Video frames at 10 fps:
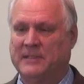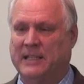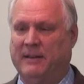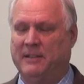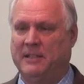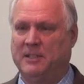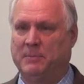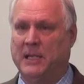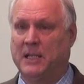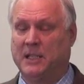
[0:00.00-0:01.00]
Now, it's
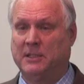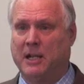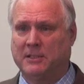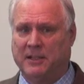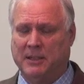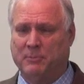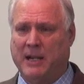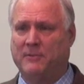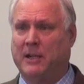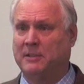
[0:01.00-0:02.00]
being conducted. I think
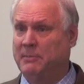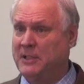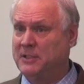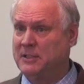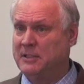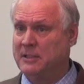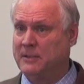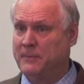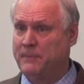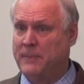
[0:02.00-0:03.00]
Brad forgot to mention it.
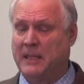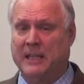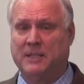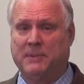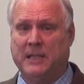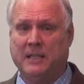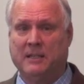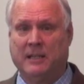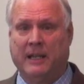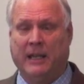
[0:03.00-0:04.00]
It's
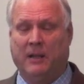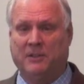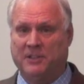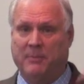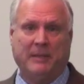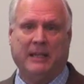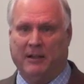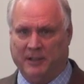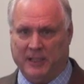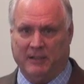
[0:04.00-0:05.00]
being held. It's not being
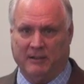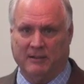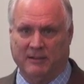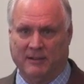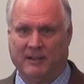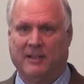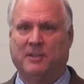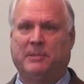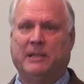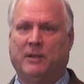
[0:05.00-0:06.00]
held here.
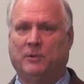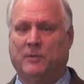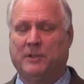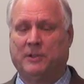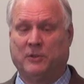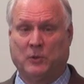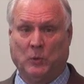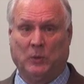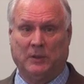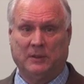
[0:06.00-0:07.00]
It's being held over at the
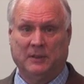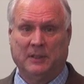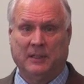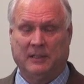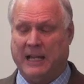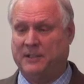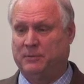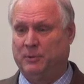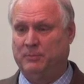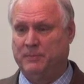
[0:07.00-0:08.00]
school
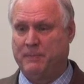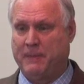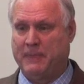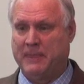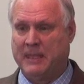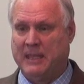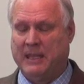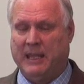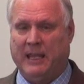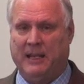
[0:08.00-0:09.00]
classroom,
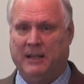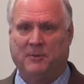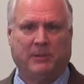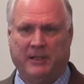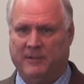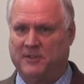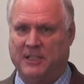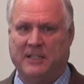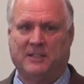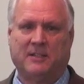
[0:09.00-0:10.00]
and there's plenty of
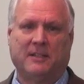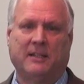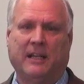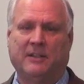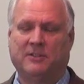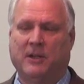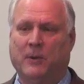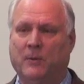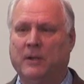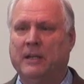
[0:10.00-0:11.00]
seats. And
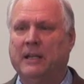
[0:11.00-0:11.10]
so